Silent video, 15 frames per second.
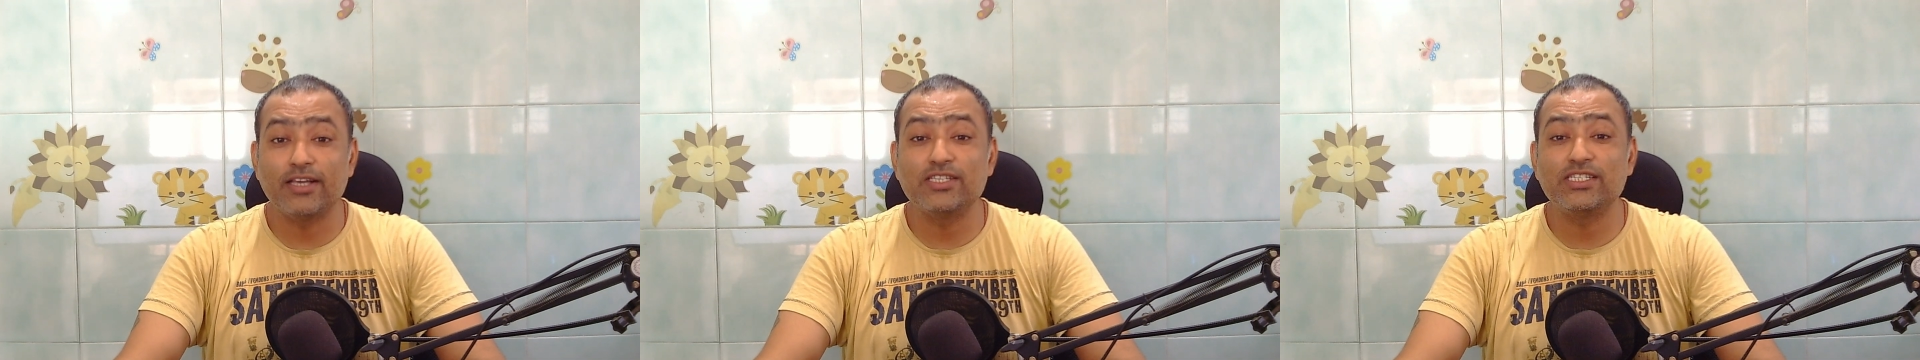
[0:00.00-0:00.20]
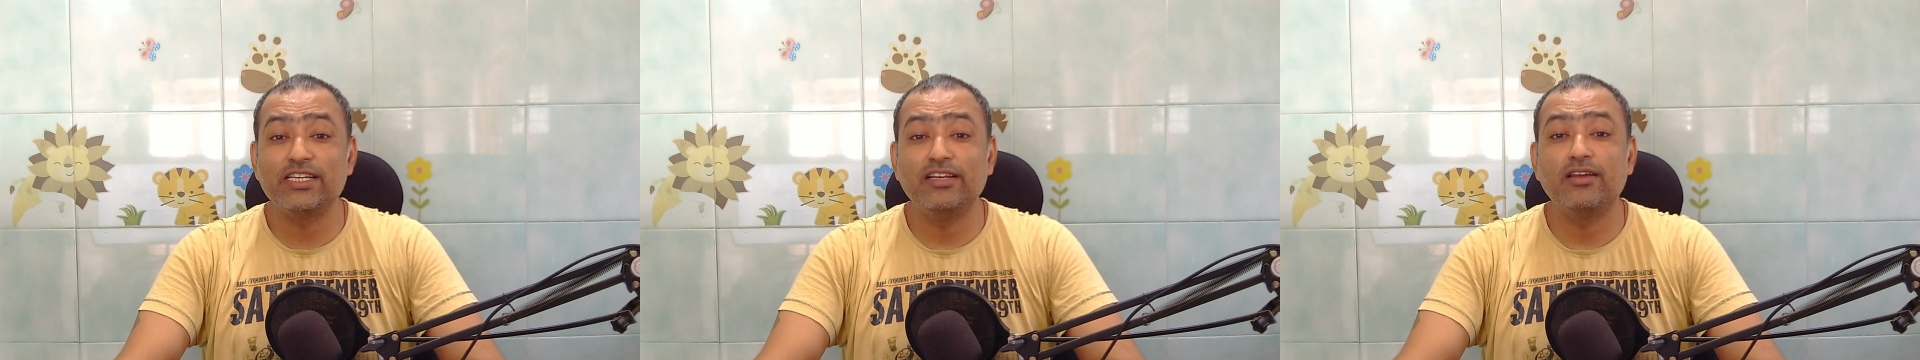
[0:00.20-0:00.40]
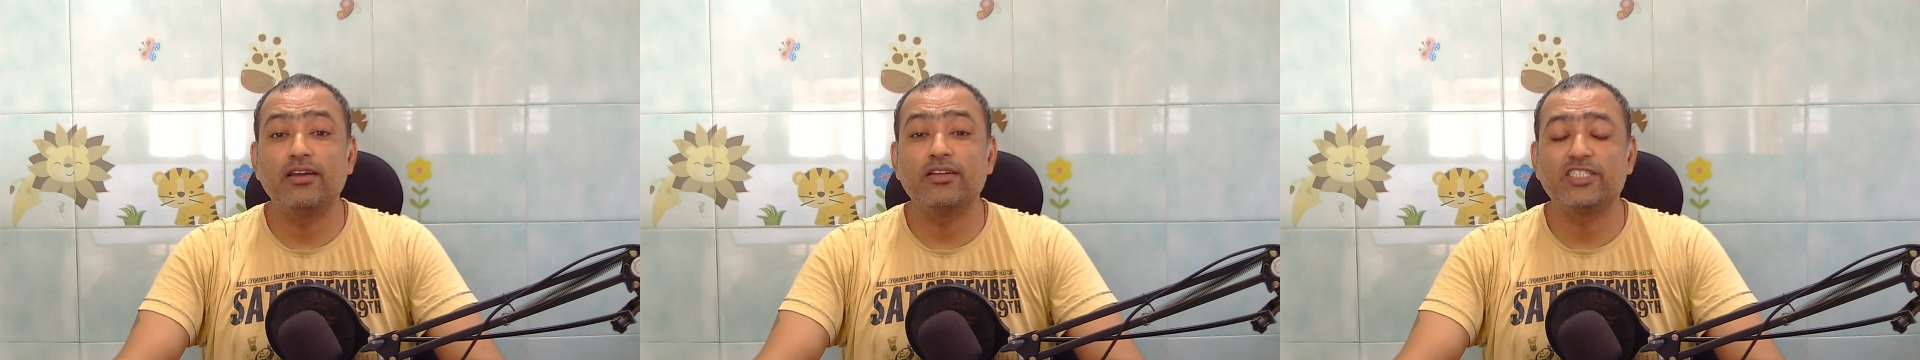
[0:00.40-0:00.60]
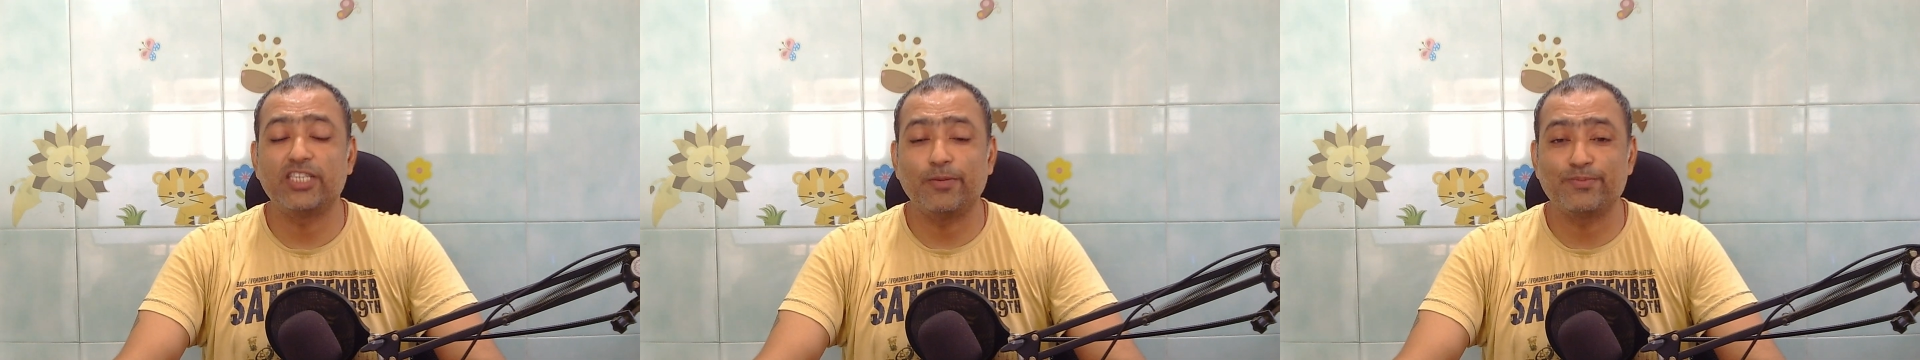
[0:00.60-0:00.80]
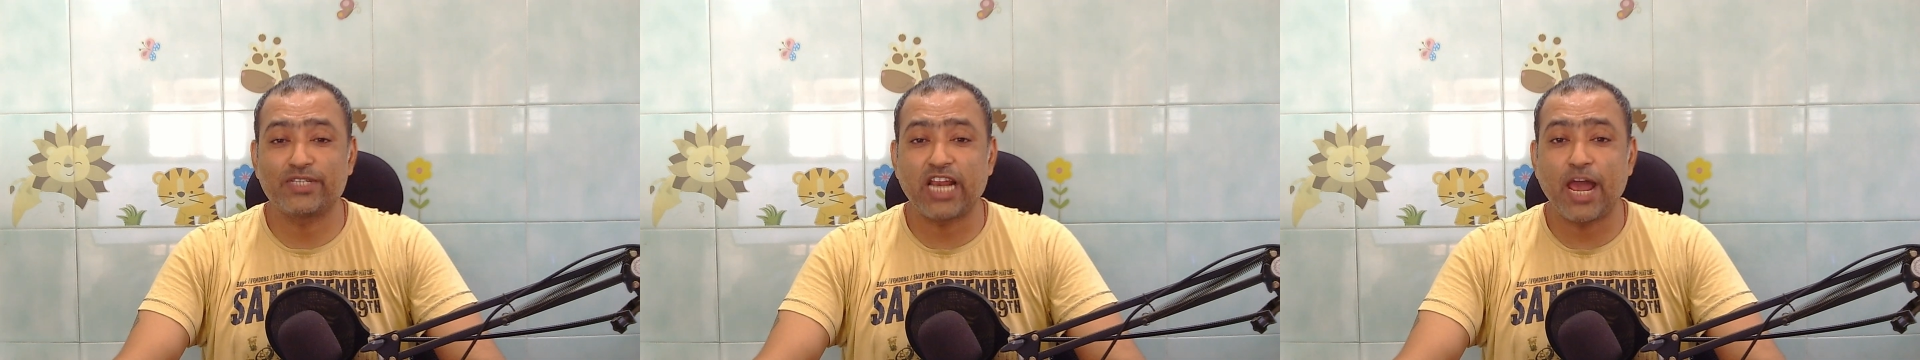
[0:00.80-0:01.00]
consider
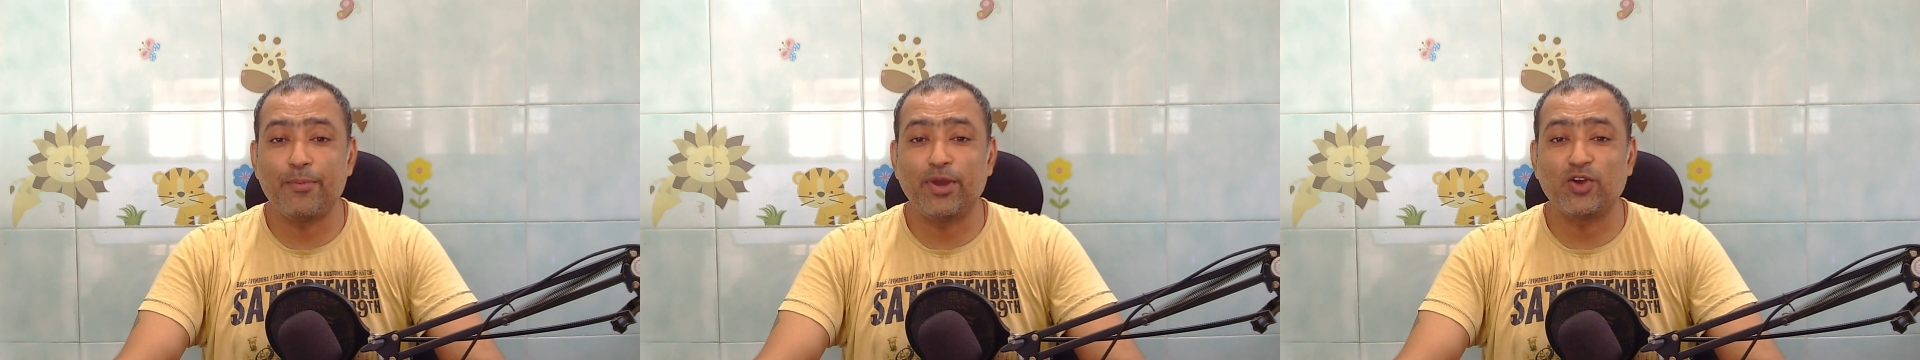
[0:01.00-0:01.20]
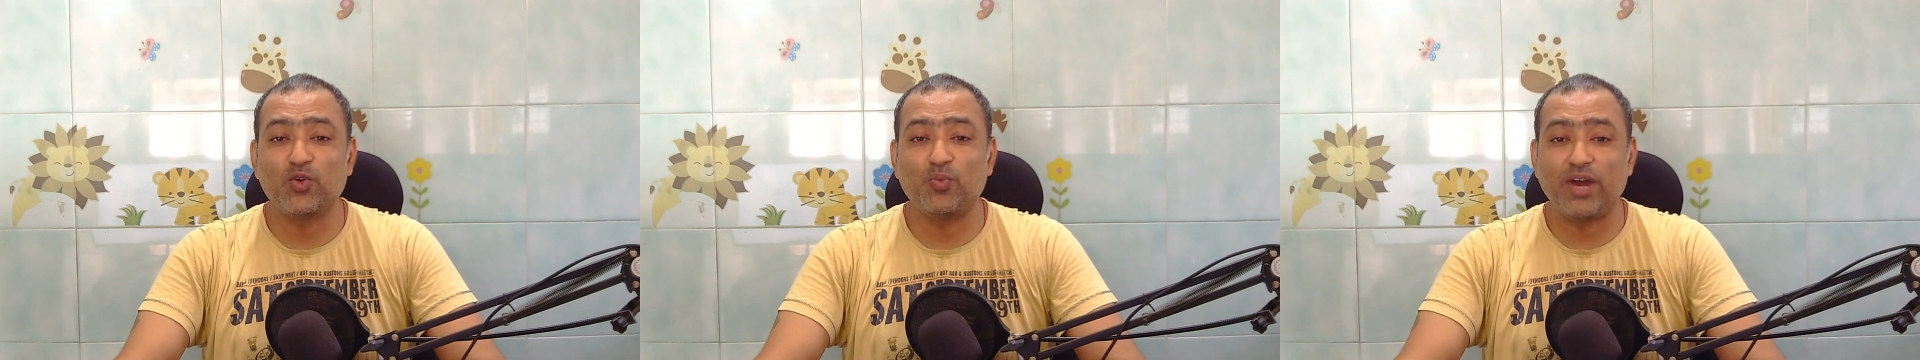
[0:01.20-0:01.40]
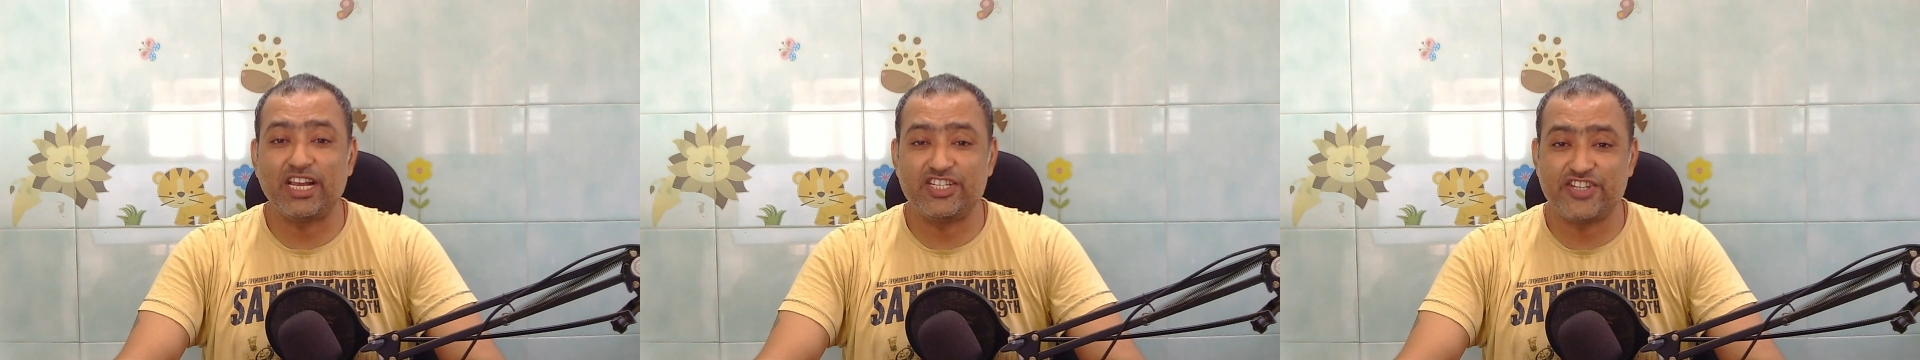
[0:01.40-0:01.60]
subscribing to my